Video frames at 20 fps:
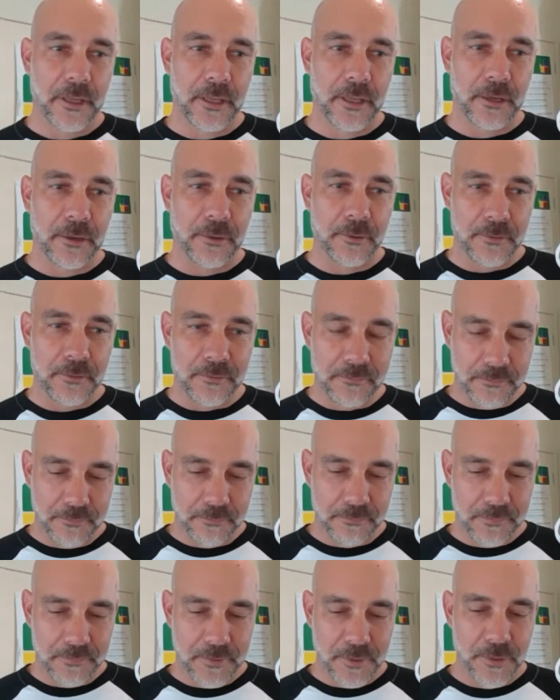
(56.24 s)
you know,
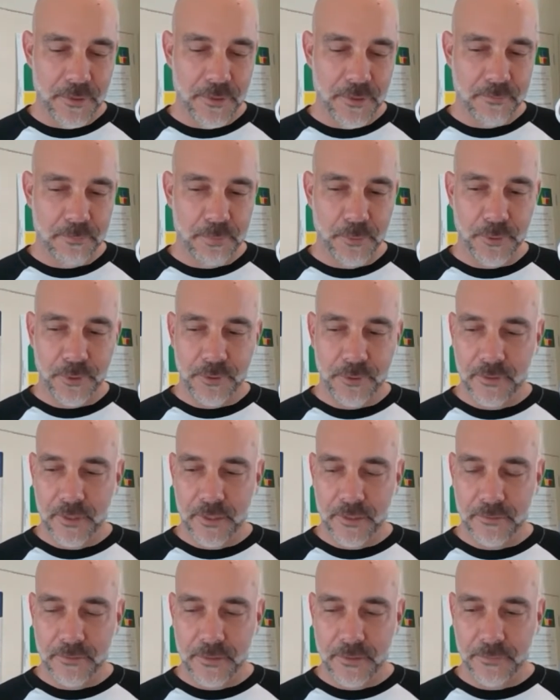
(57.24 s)
to use
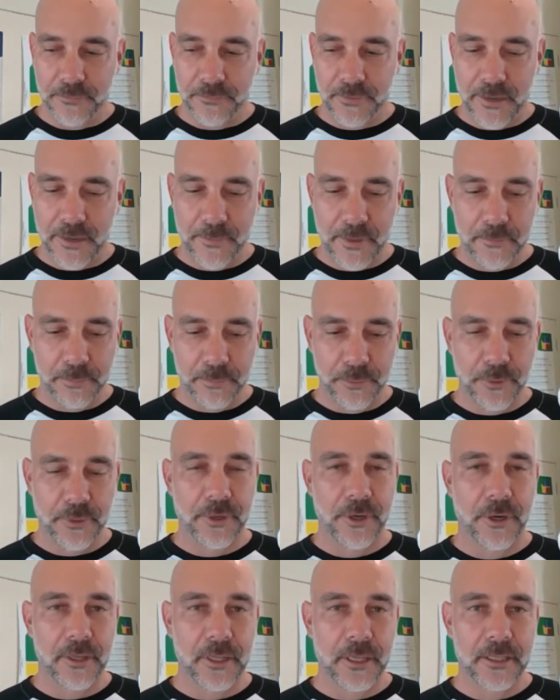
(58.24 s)
the framing blue
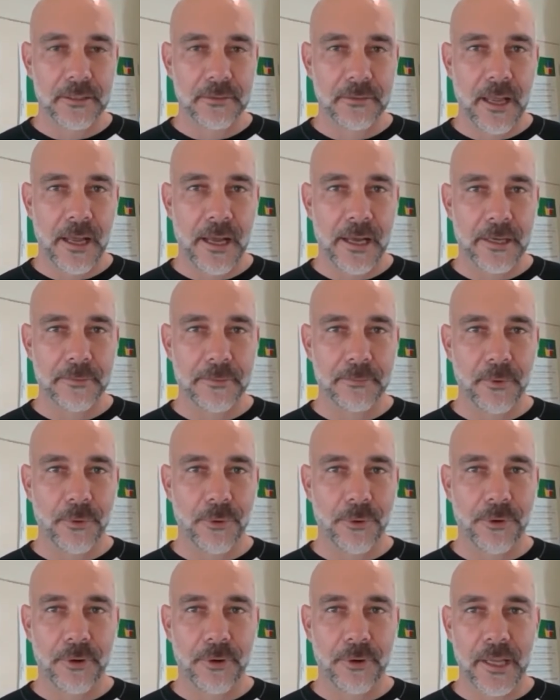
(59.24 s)
collar,
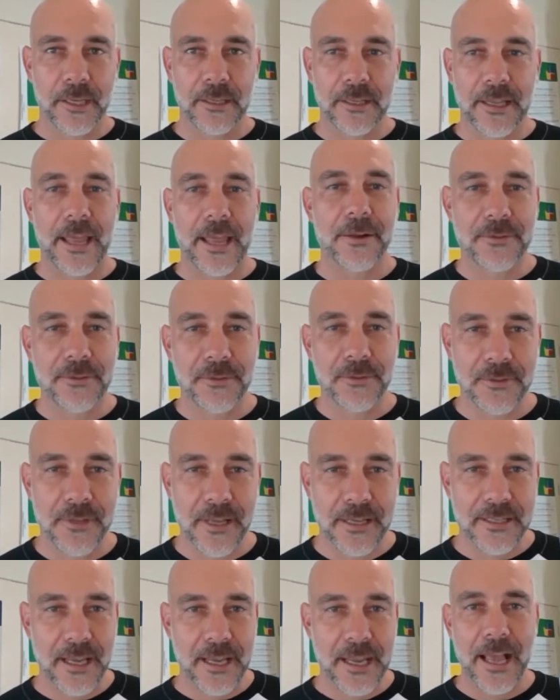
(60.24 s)
or in councils
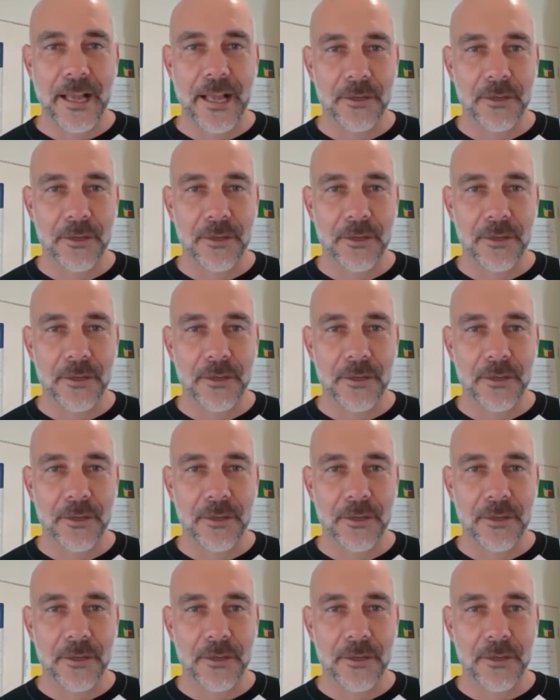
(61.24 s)
they say